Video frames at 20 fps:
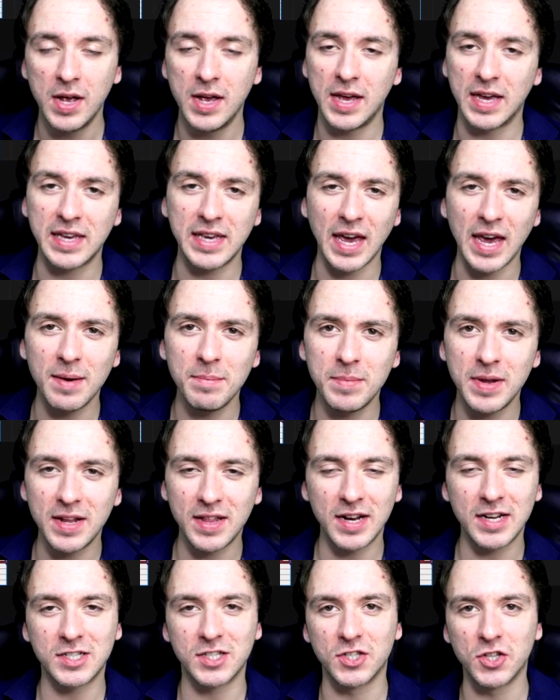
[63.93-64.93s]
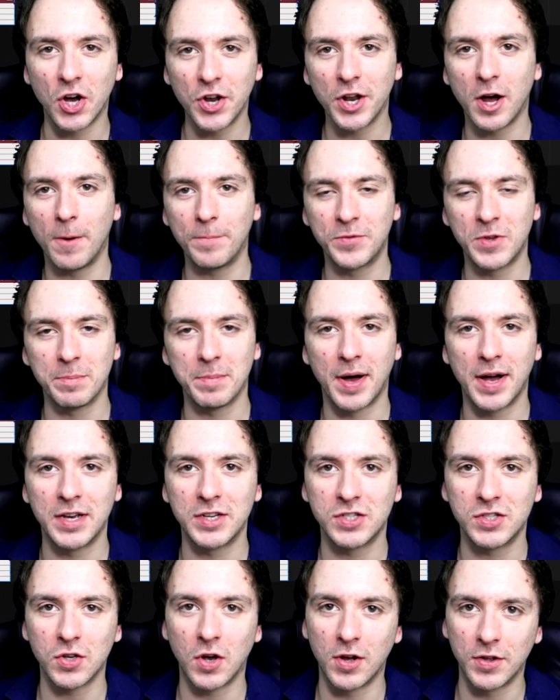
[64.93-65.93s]
it can be that it's not
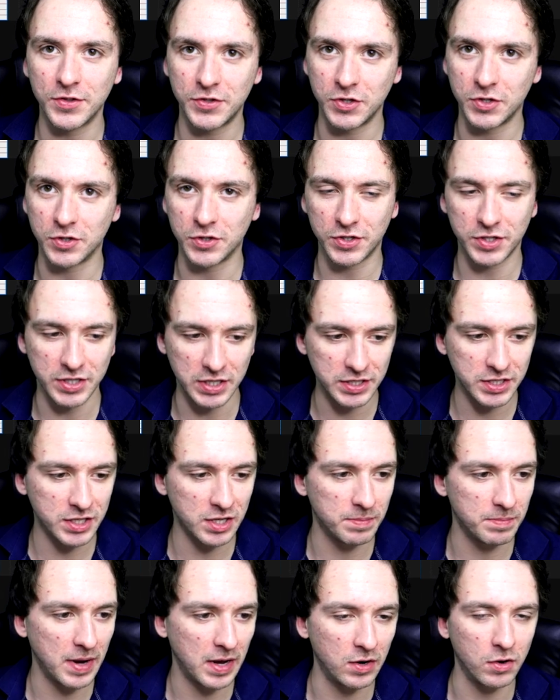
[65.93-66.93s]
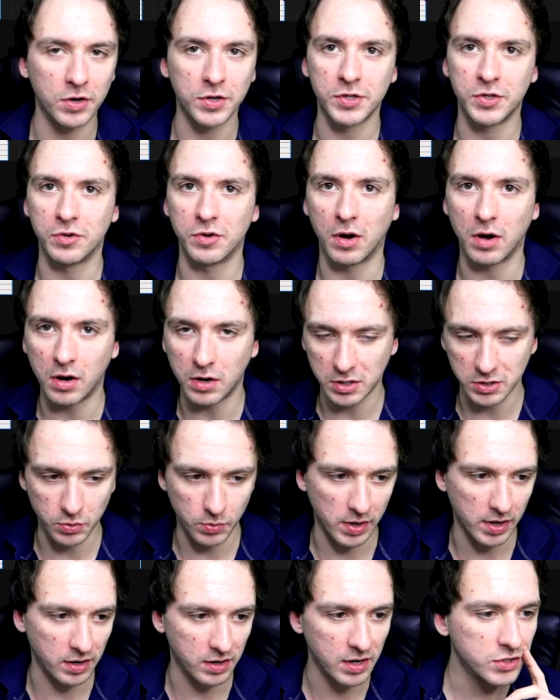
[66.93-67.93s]
optimized onto your system and on your
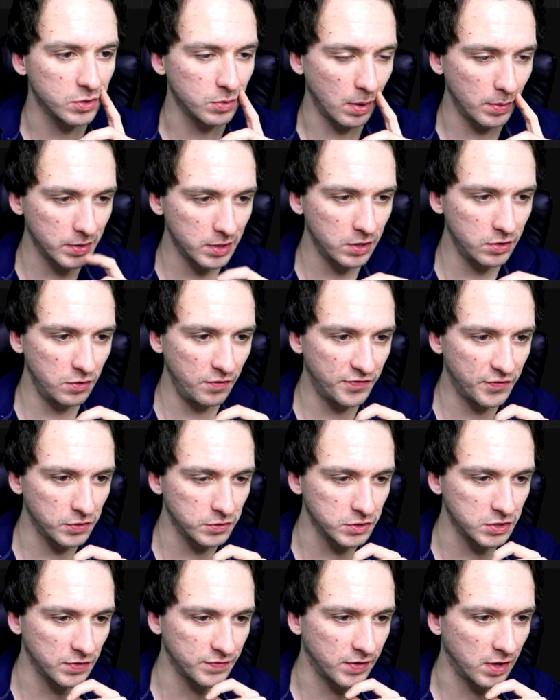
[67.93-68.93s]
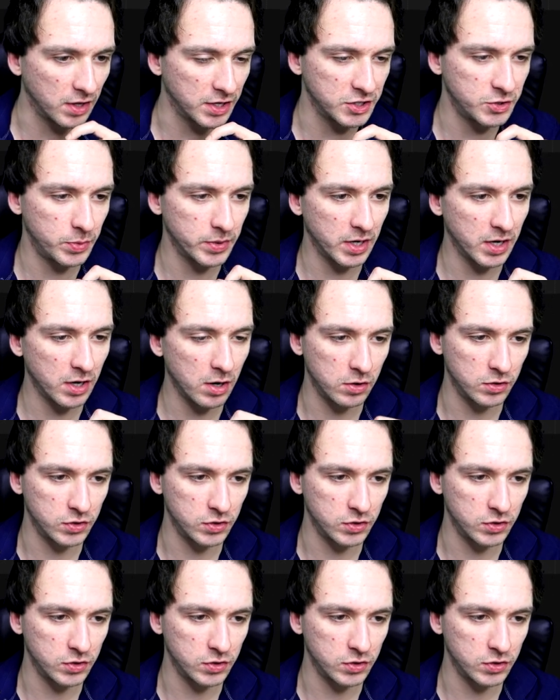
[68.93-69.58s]
hardware. So what we're going to do first of all is we're going to